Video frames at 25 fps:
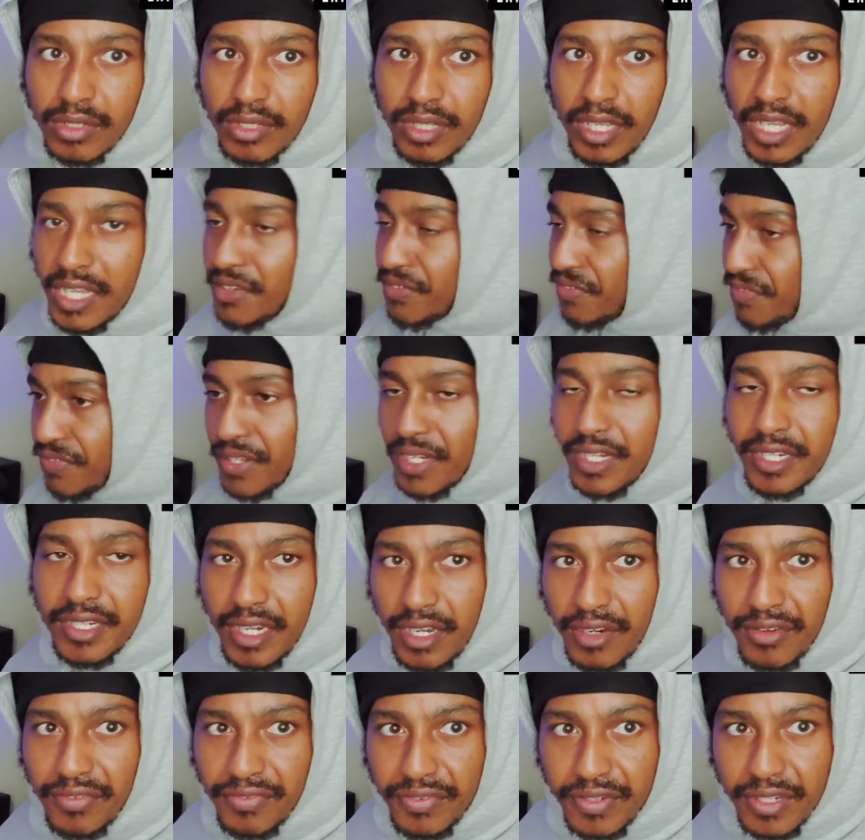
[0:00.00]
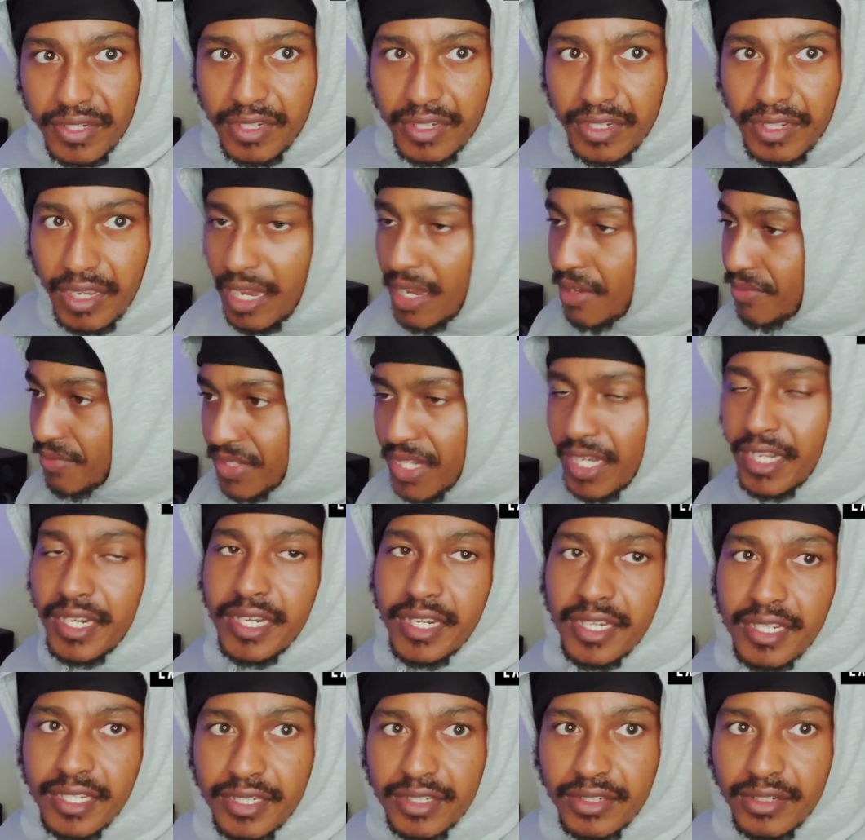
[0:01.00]
in Philadelphia. I've done
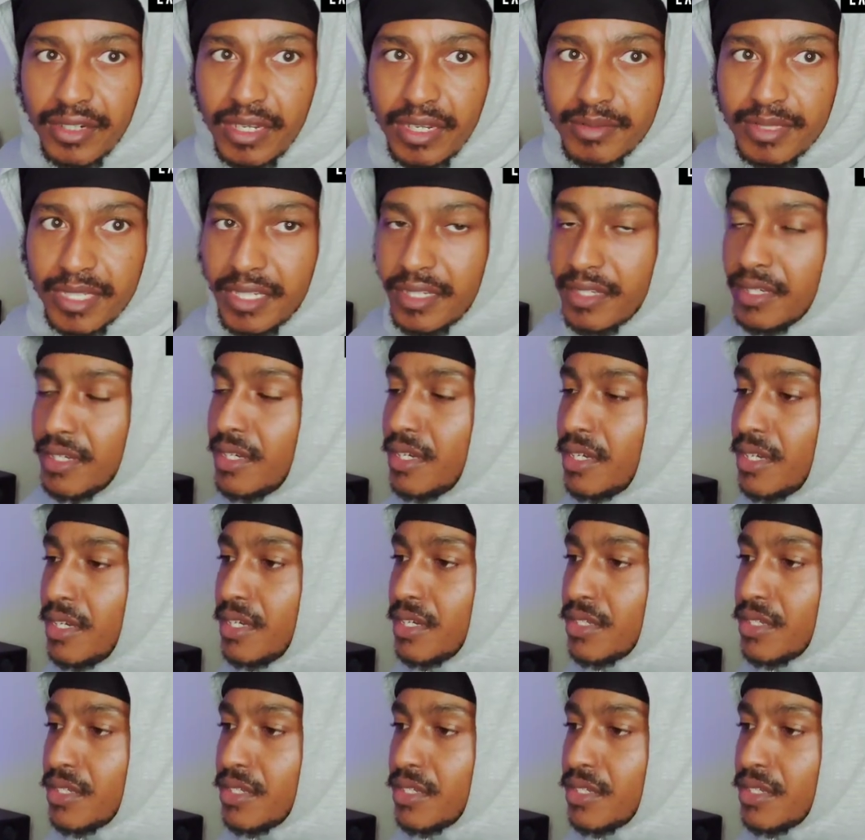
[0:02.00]
it. You know what I'm saying?